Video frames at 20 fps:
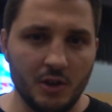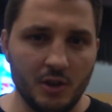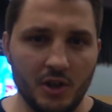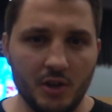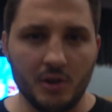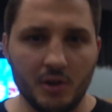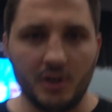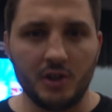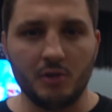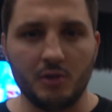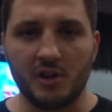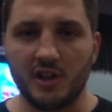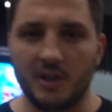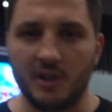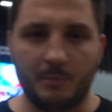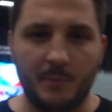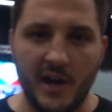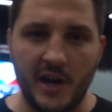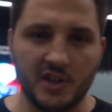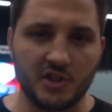You're either
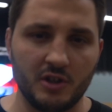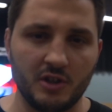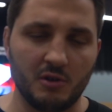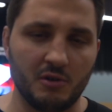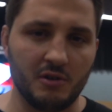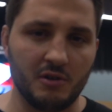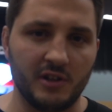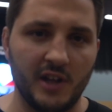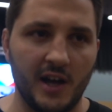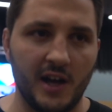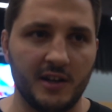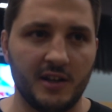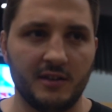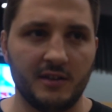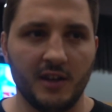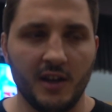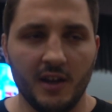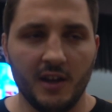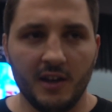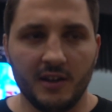passionate or you're not, and
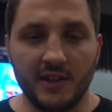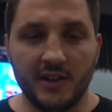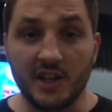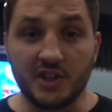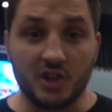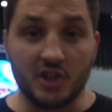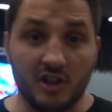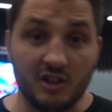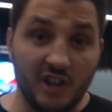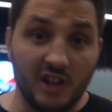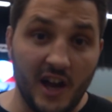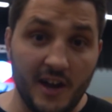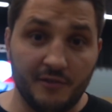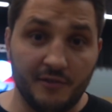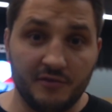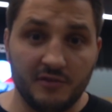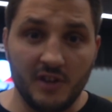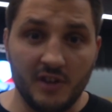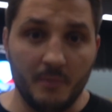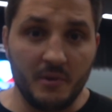that's our life.
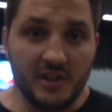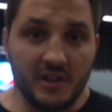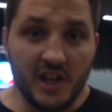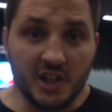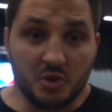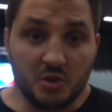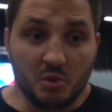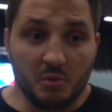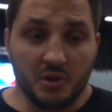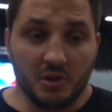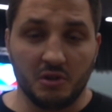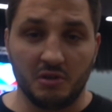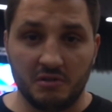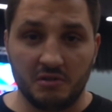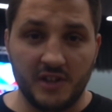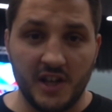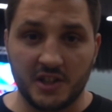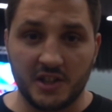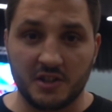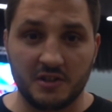I mean, that's what we do.
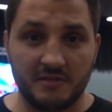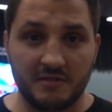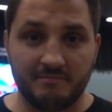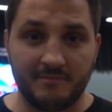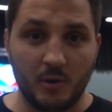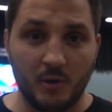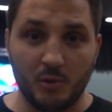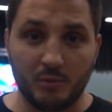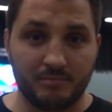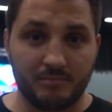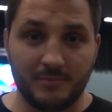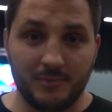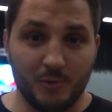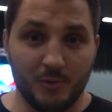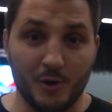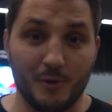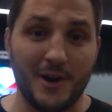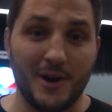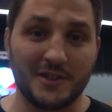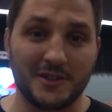
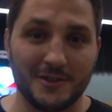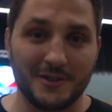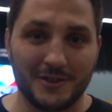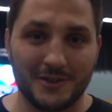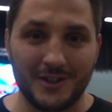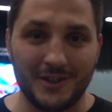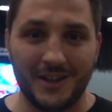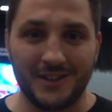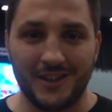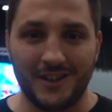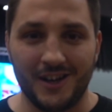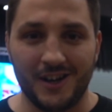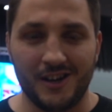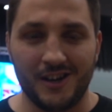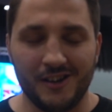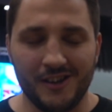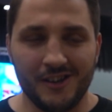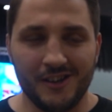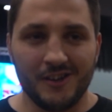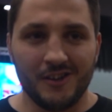We're wrestlers, and
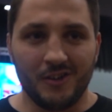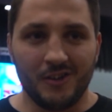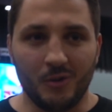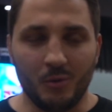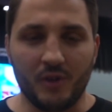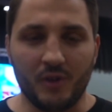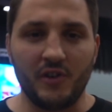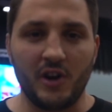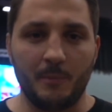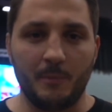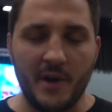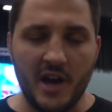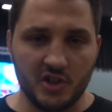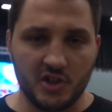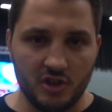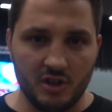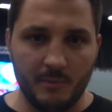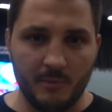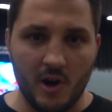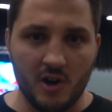we're very
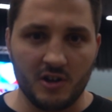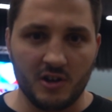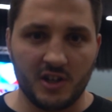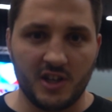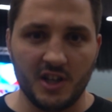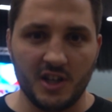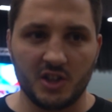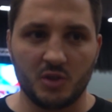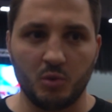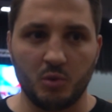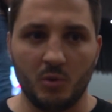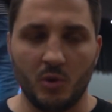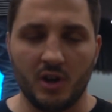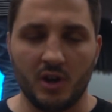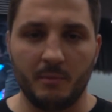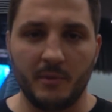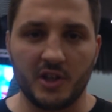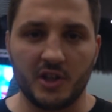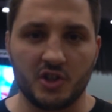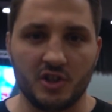passionate about our kids. We want
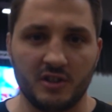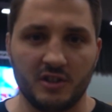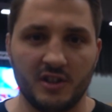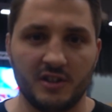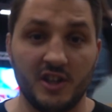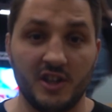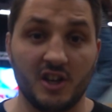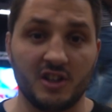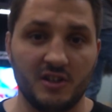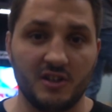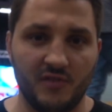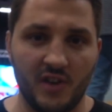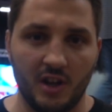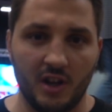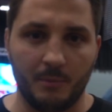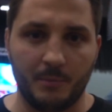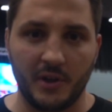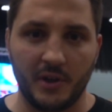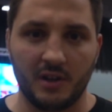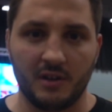to make sure that they're
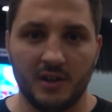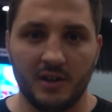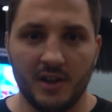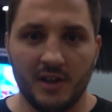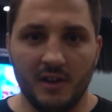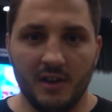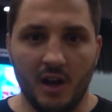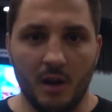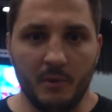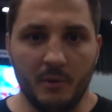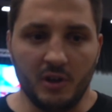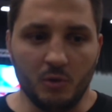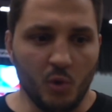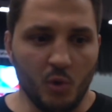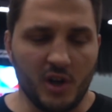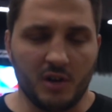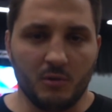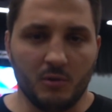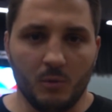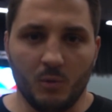developing. I mean,
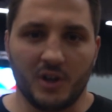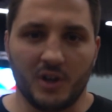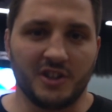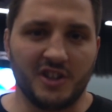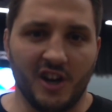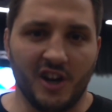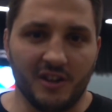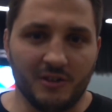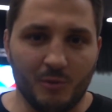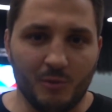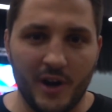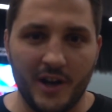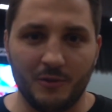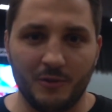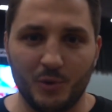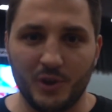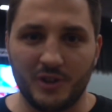we're done, right?